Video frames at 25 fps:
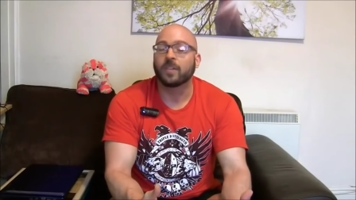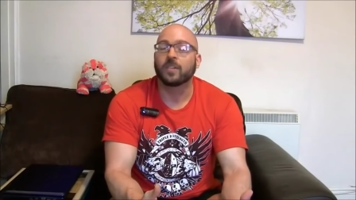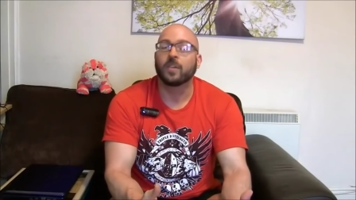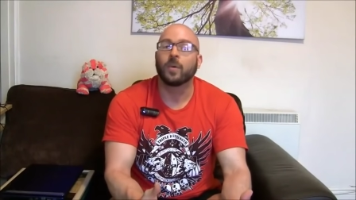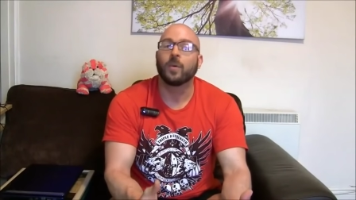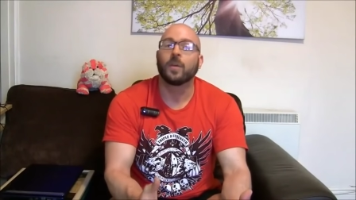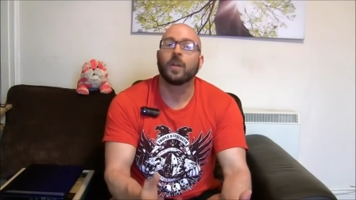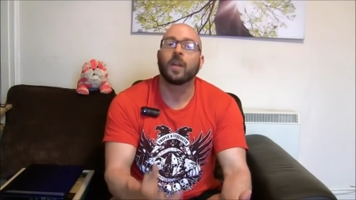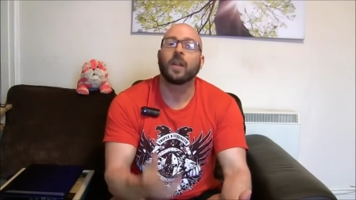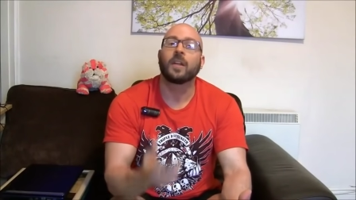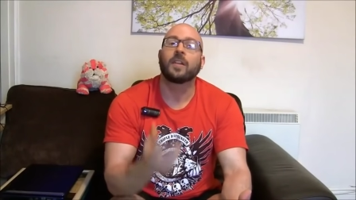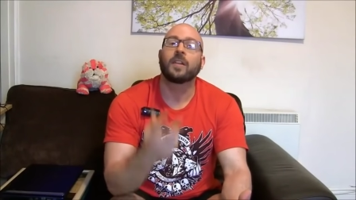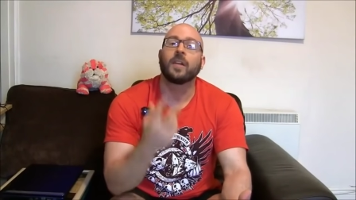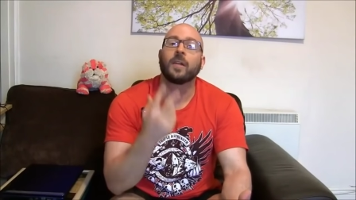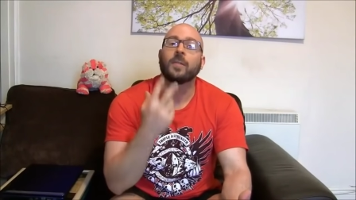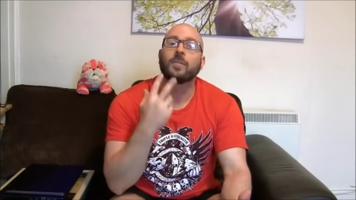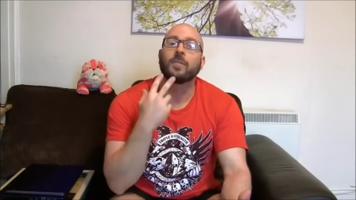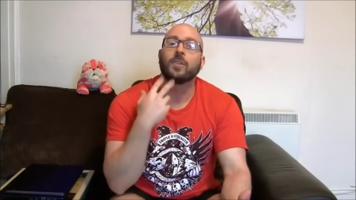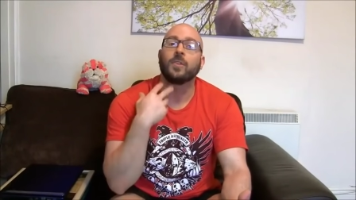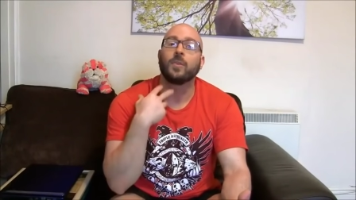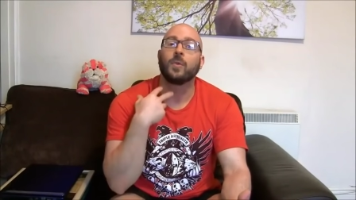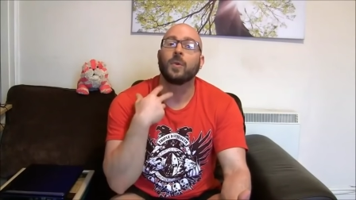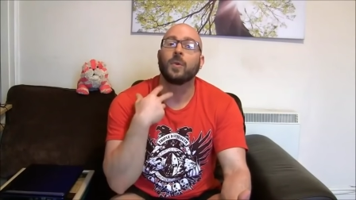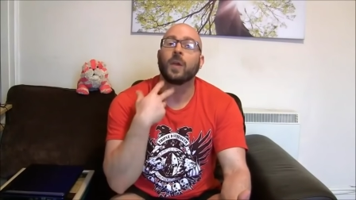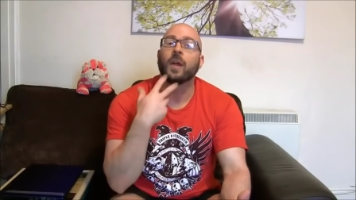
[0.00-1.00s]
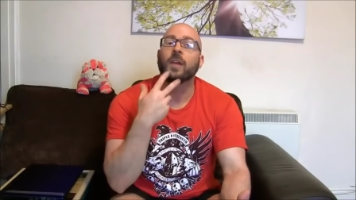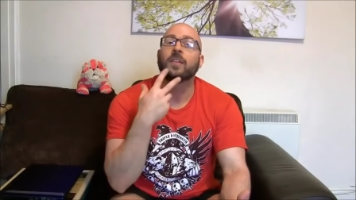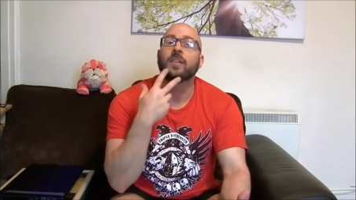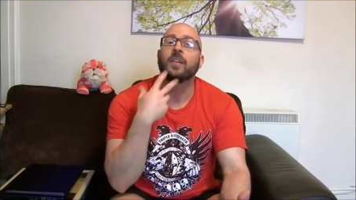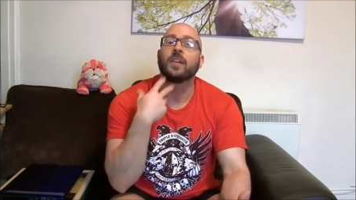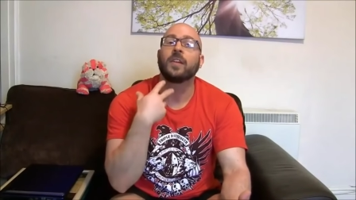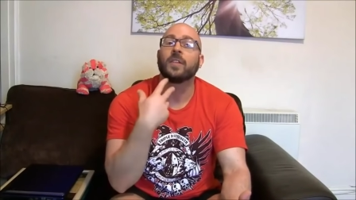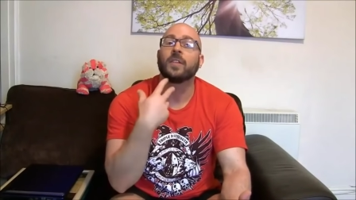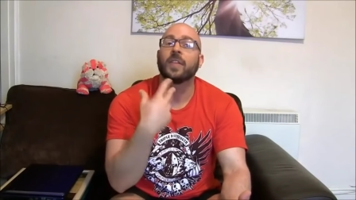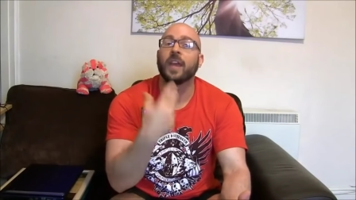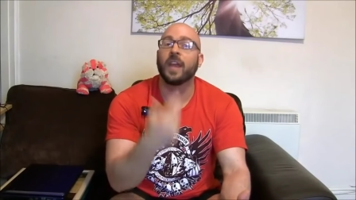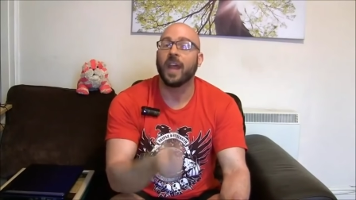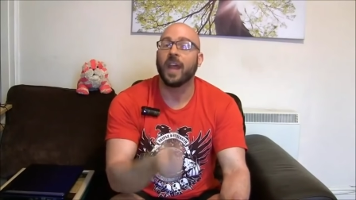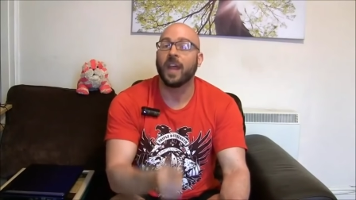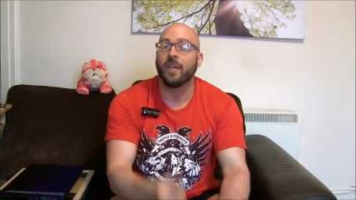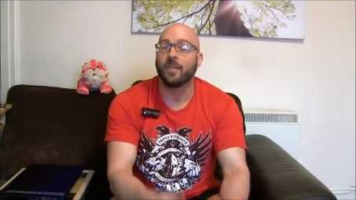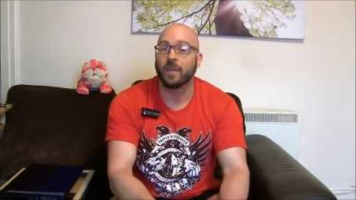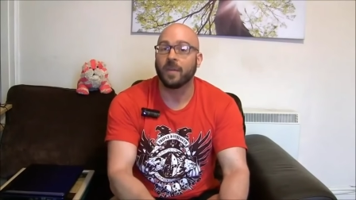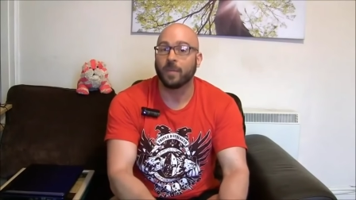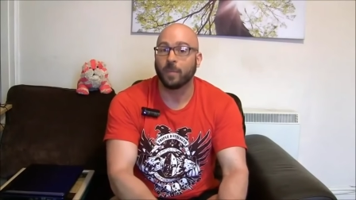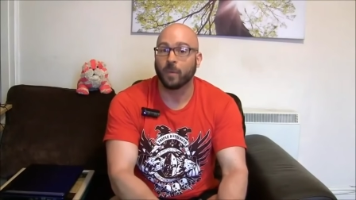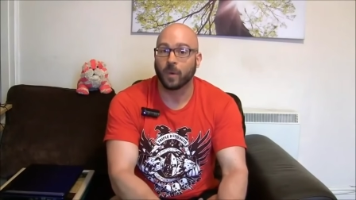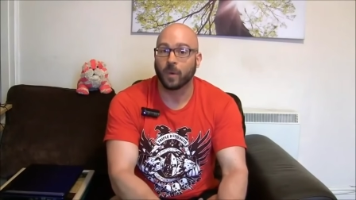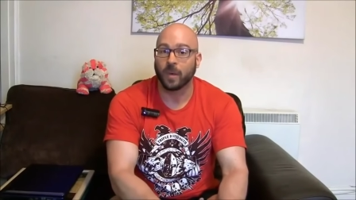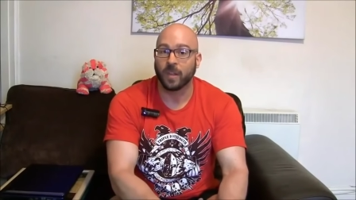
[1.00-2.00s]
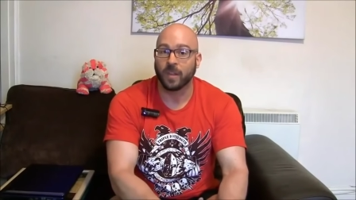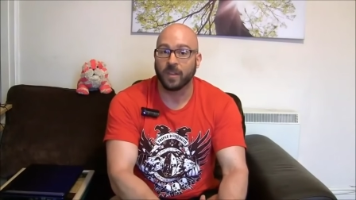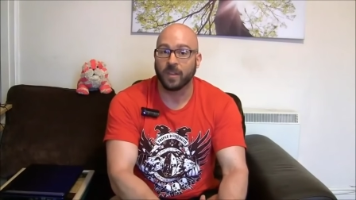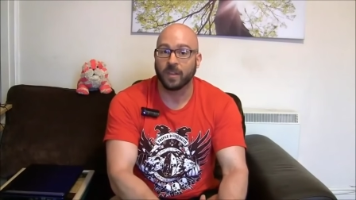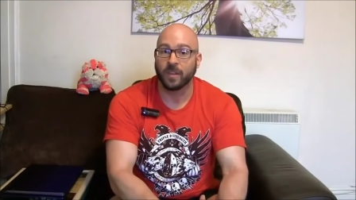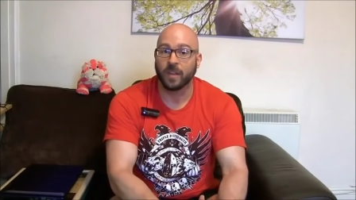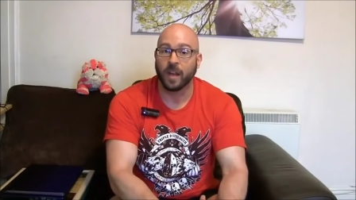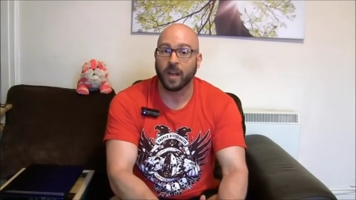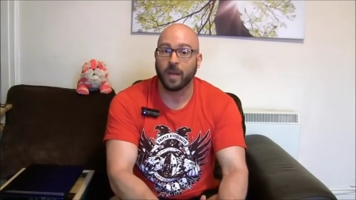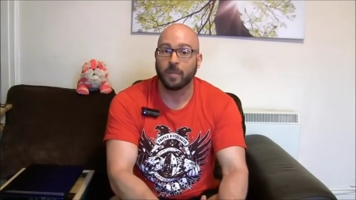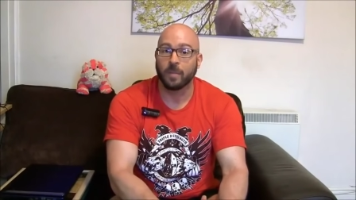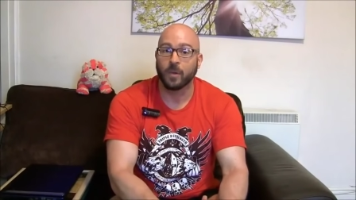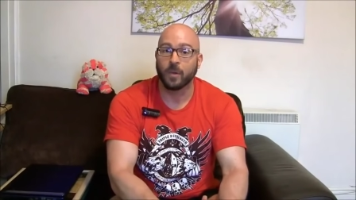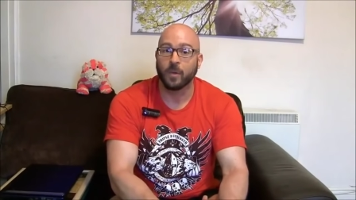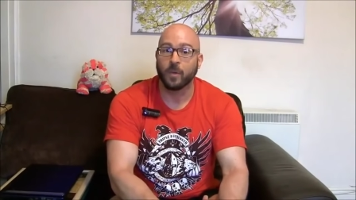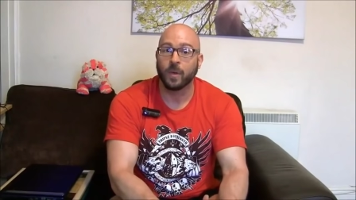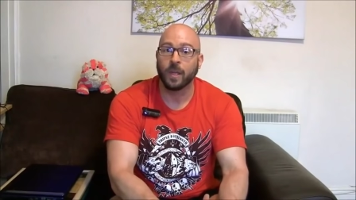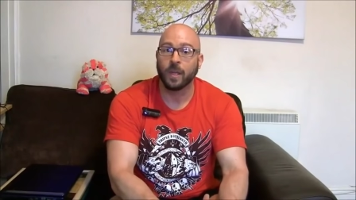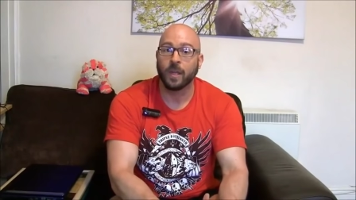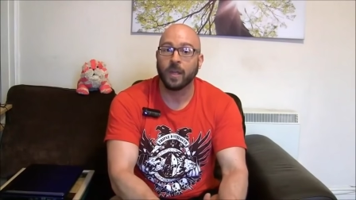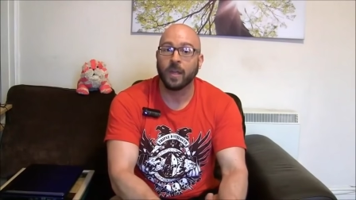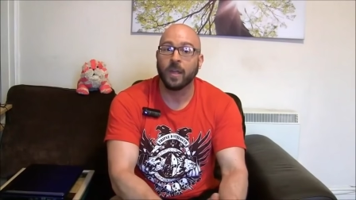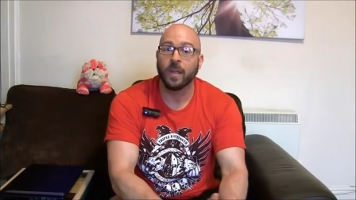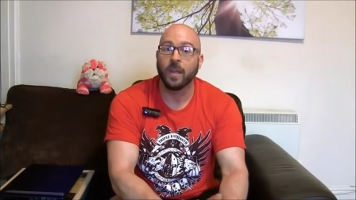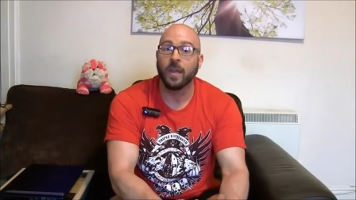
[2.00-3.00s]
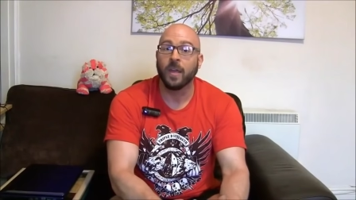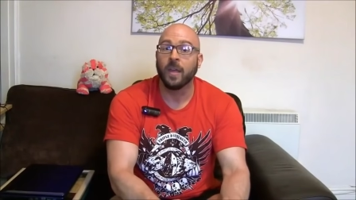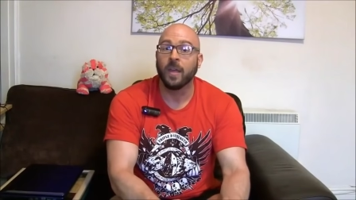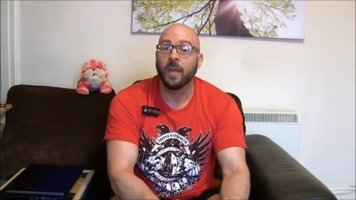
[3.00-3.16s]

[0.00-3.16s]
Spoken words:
And so a lot of times when you guys hear that heavy breathing that I'm doing,